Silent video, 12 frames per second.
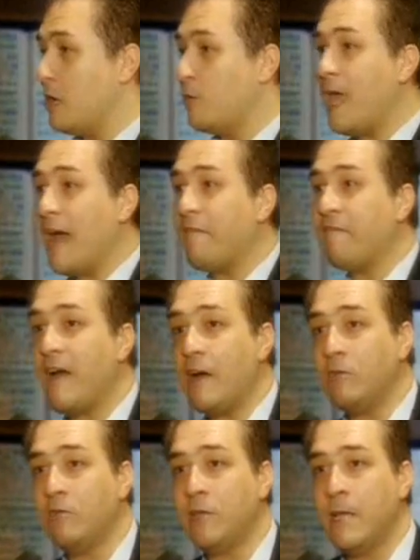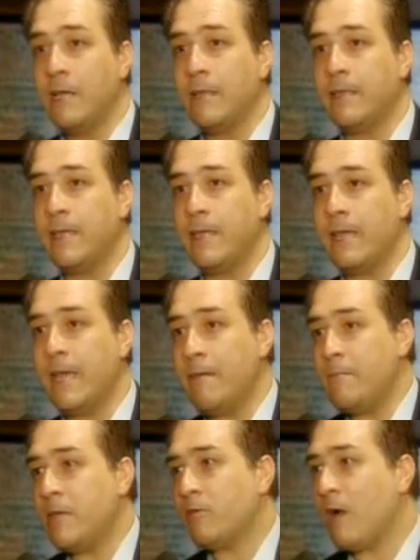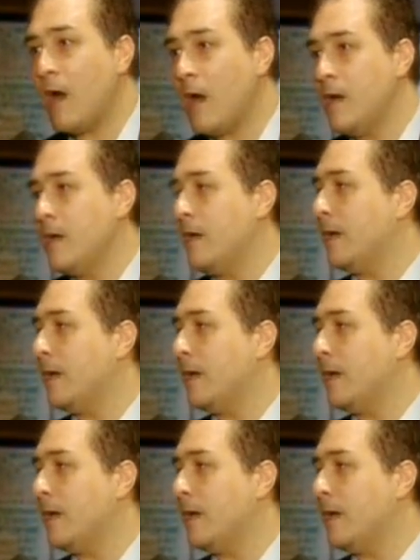We have found the Emira